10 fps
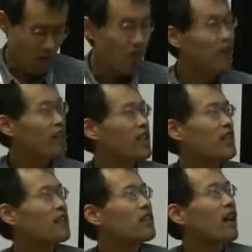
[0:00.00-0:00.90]
When
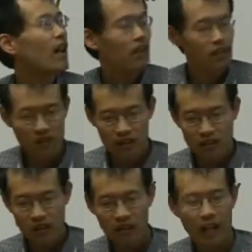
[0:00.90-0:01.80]
we
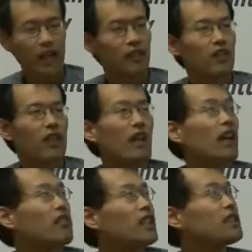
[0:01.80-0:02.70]
look at the
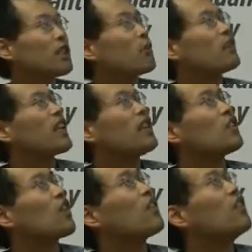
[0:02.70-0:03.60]
classical
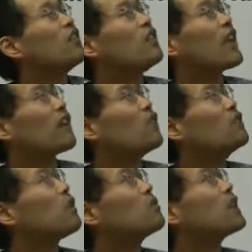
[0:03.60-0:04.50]
communication, we can
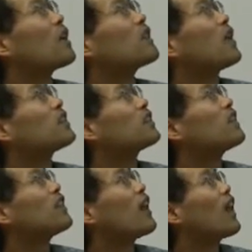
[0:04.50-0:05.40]
also observe that
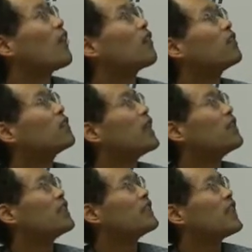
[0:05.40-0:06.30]

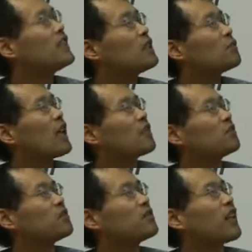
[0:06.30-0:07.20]
phase insensitive
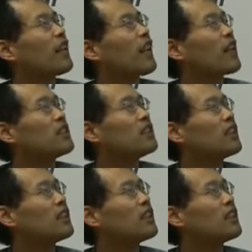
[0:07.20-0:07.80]
amplifiers